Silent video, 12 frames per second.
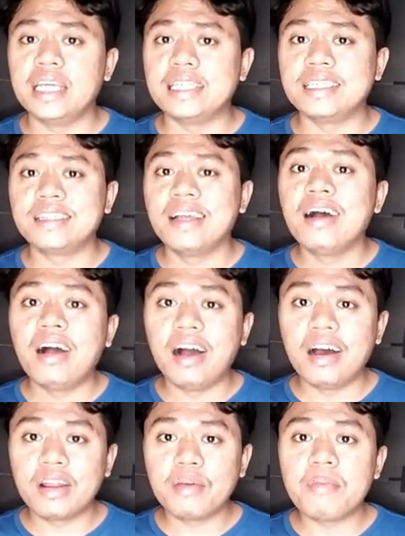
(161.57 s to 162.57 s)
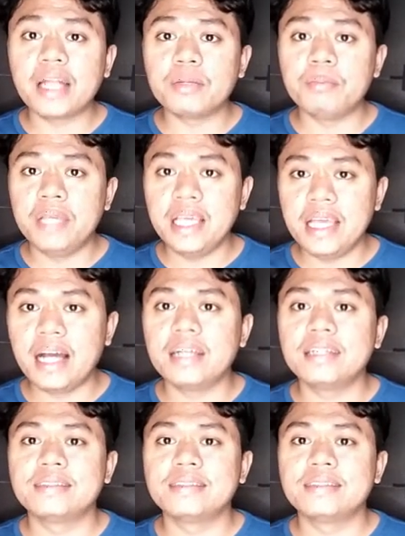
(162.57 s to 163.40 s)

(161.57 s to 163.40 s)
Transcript: is onomatopoeia.